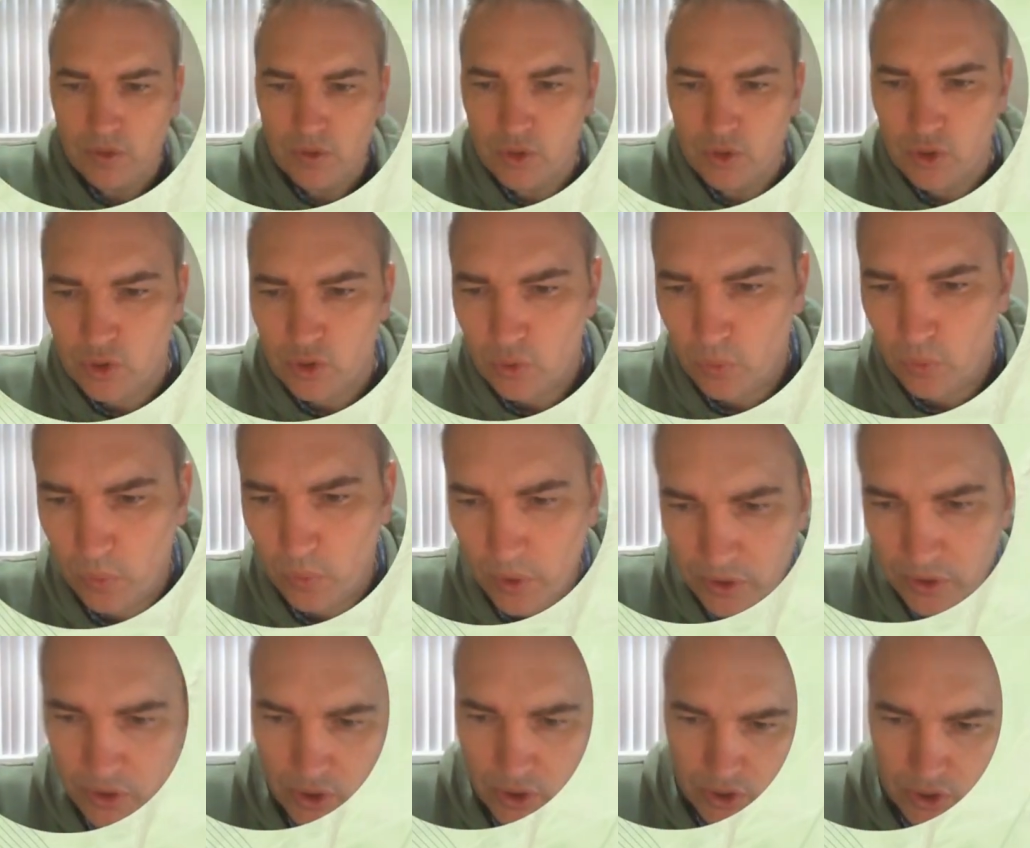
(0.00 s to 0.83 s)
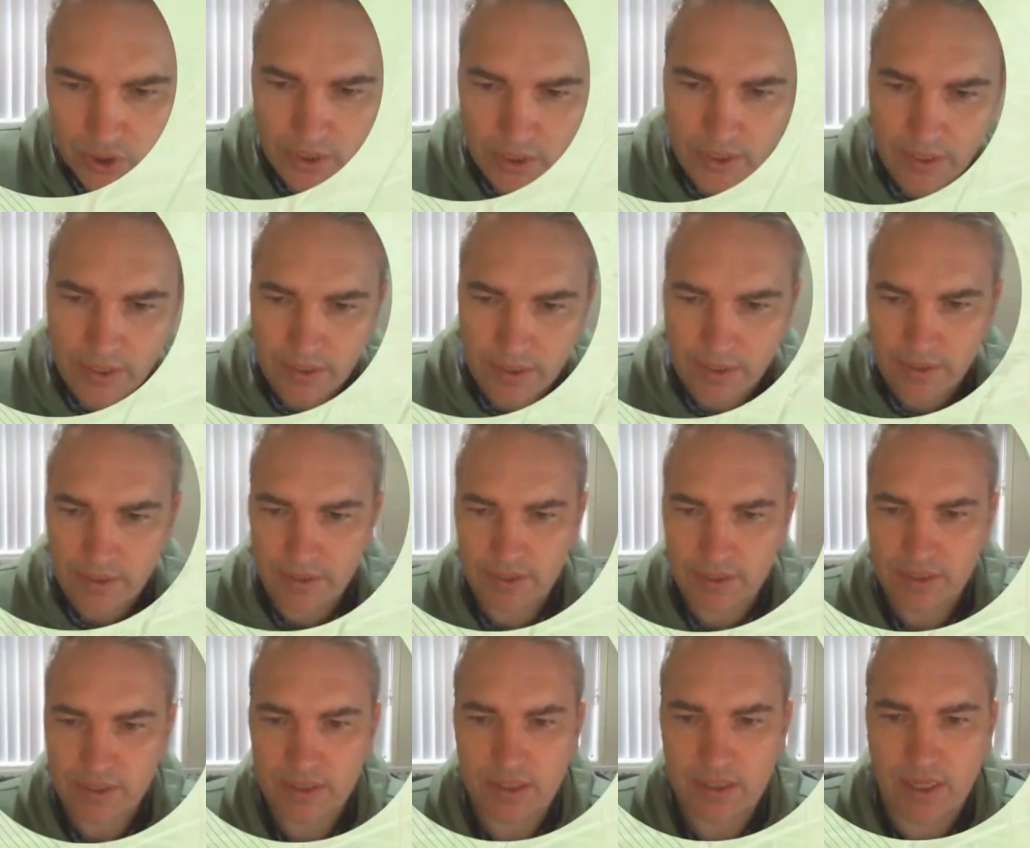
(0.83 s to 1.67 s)
So what you see in
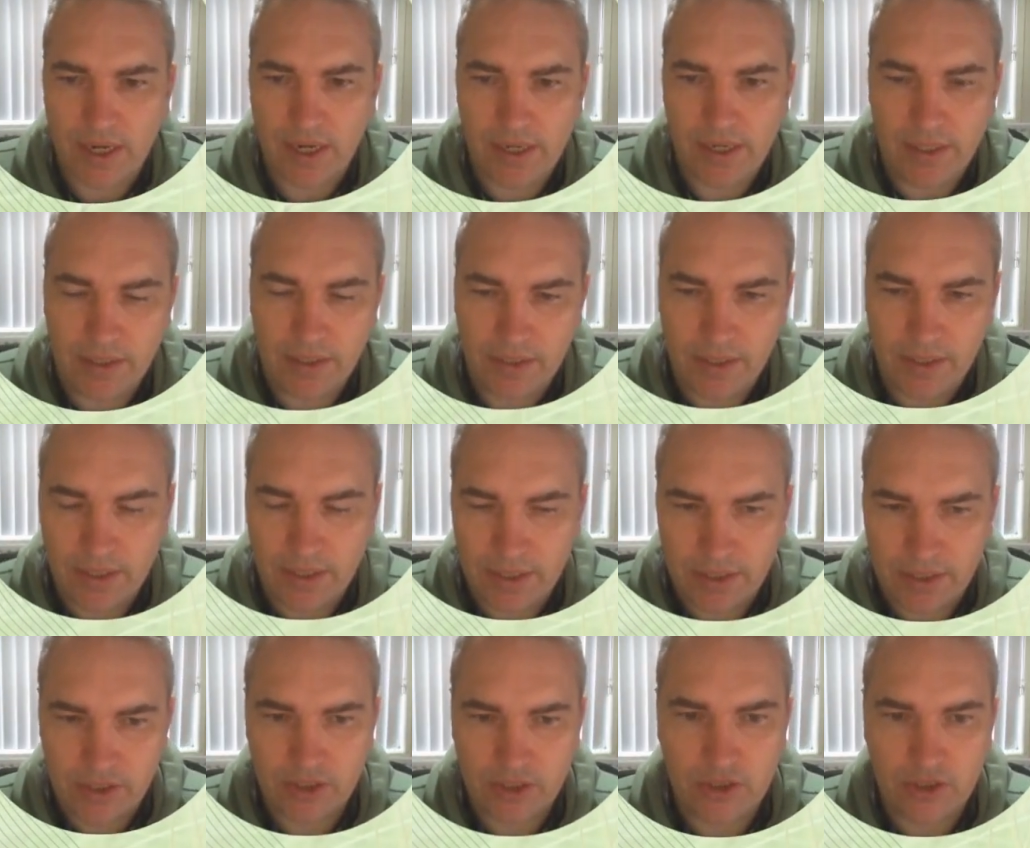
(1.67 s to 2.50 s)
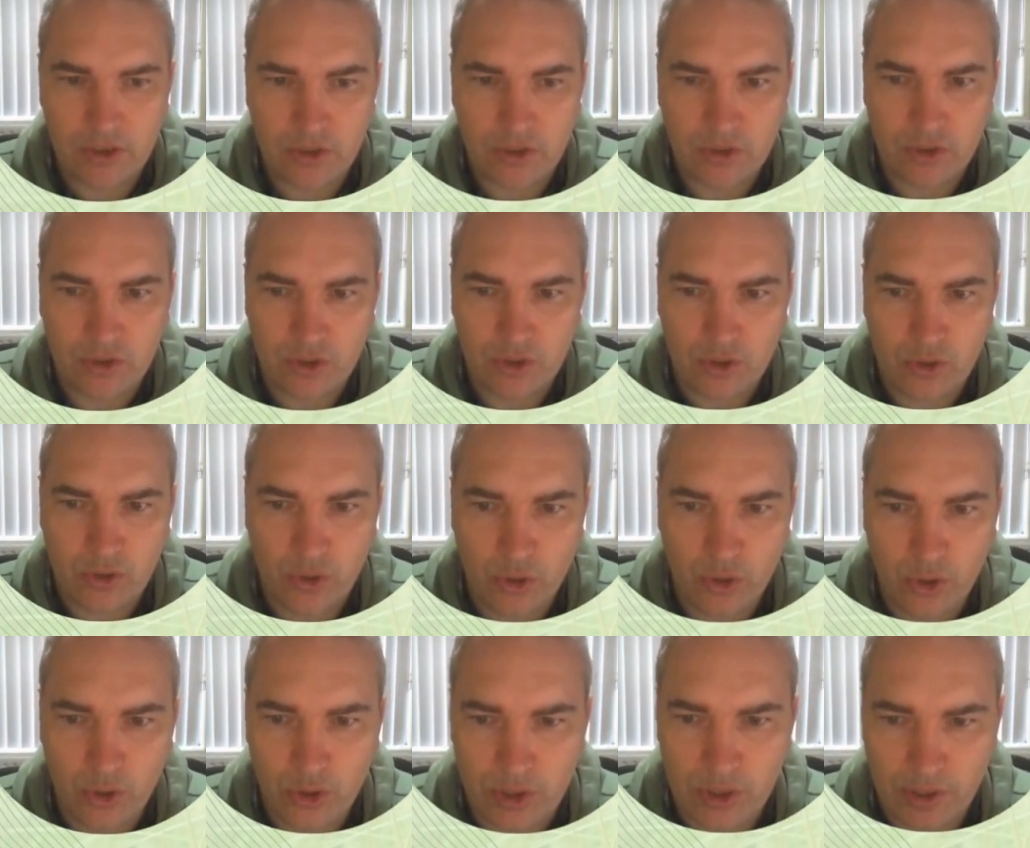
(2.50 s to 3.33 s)
this slide is
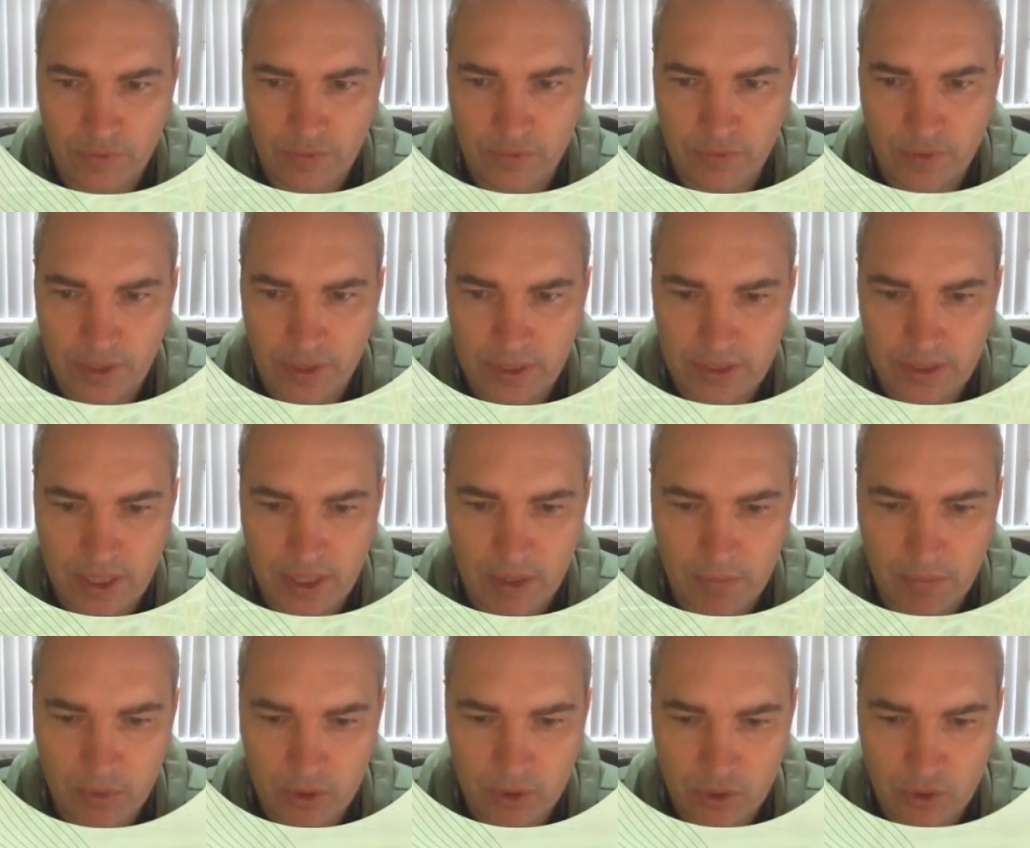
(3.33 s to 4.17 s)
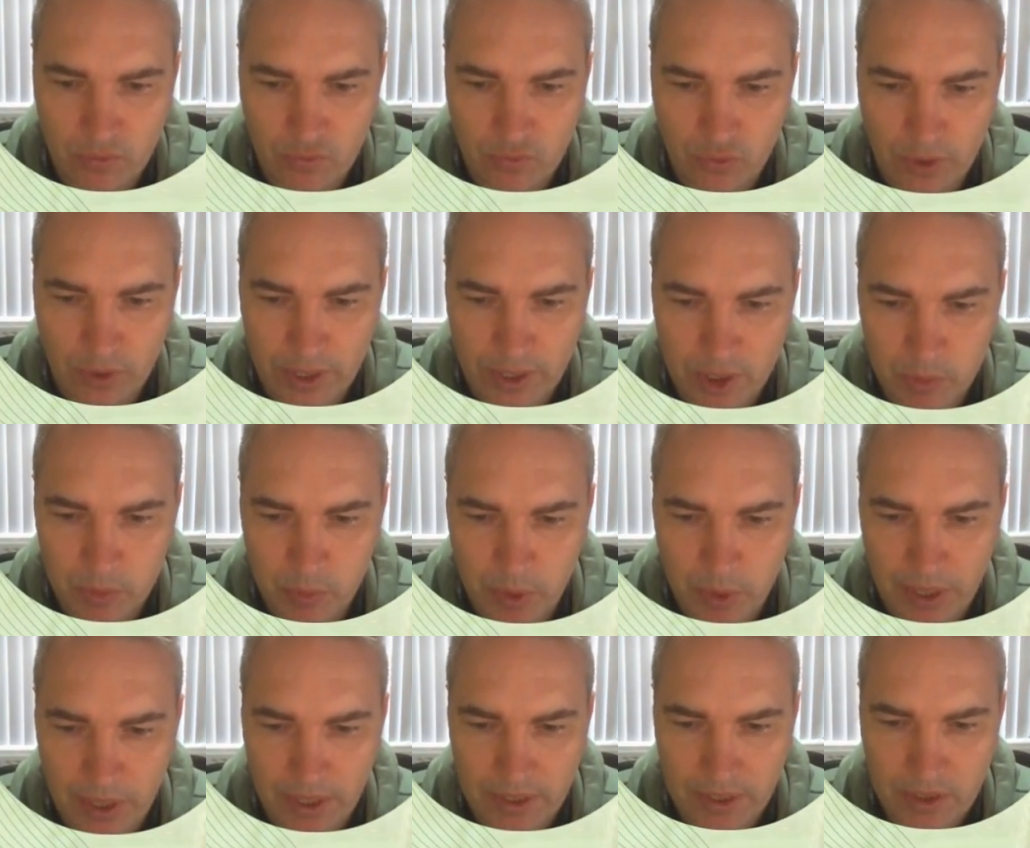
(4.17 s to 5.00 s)
two different examples of raised
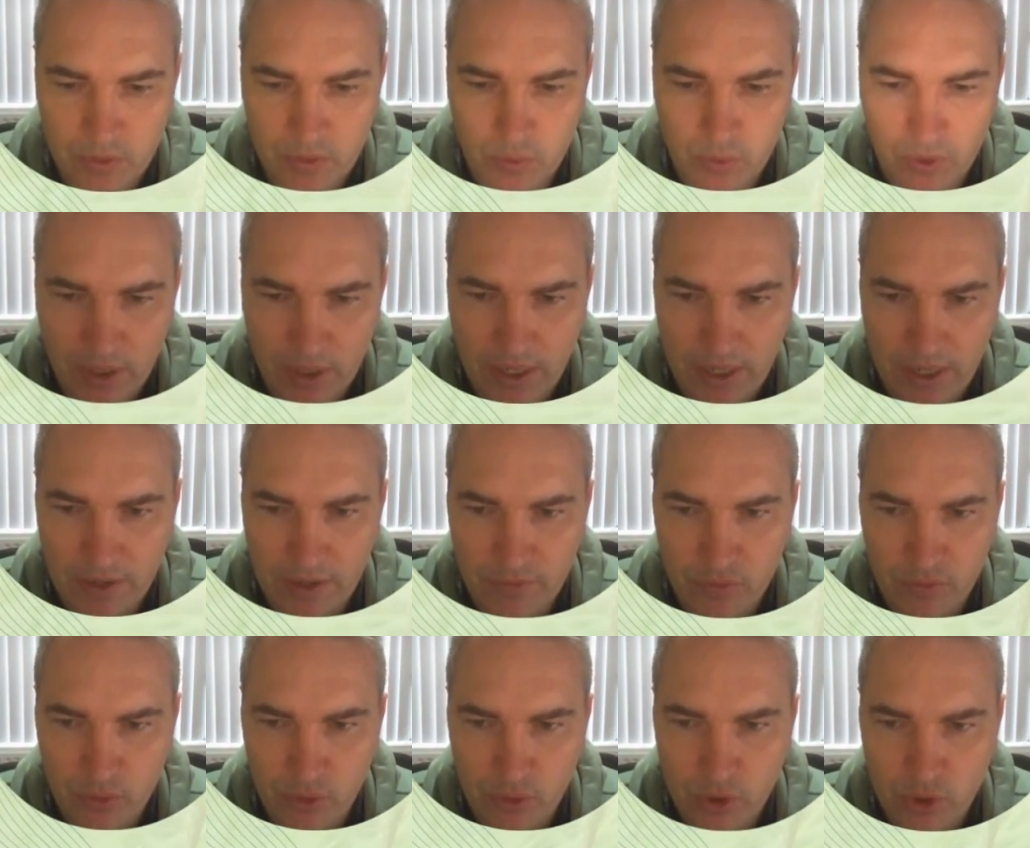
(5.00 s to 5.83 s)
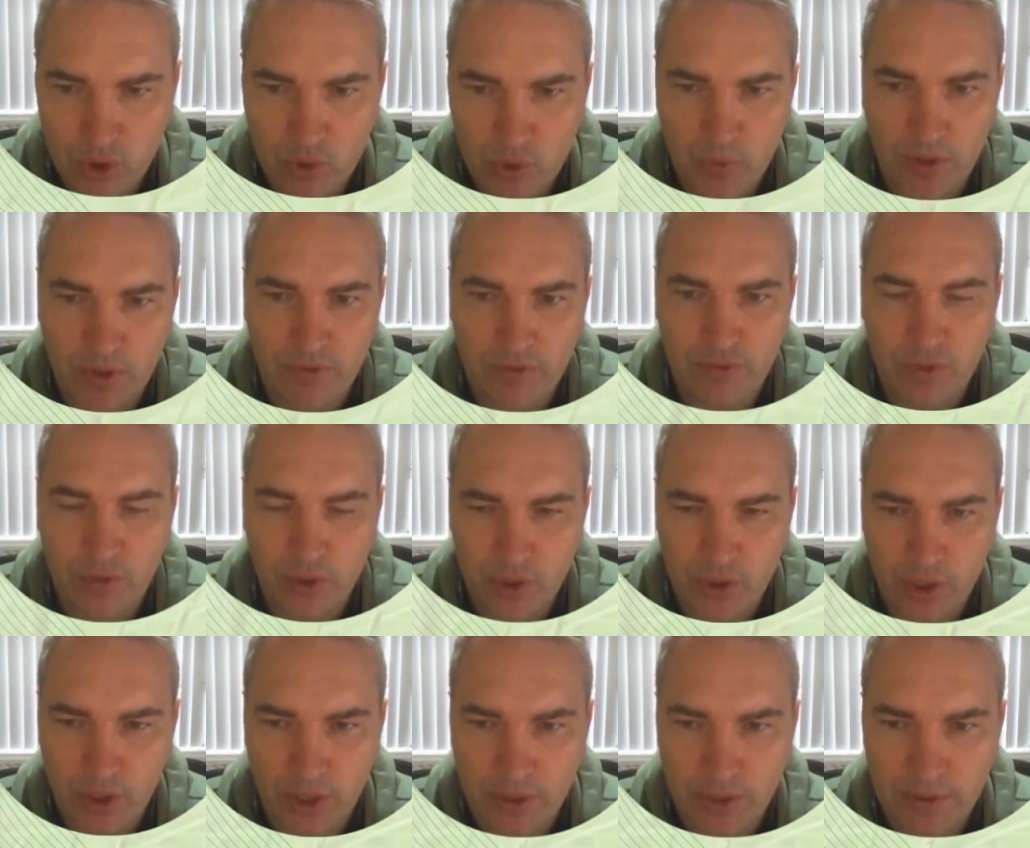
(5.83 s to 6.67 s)
beds where I have used square
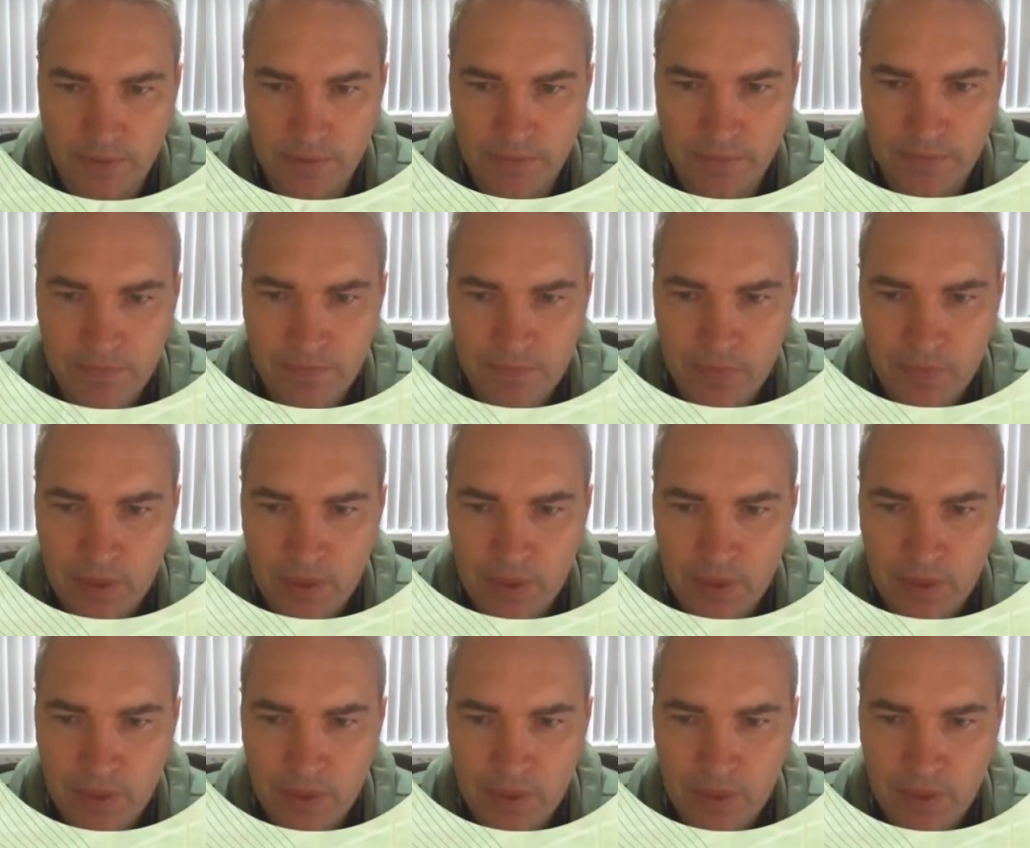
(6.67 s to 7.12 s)
foot gardening.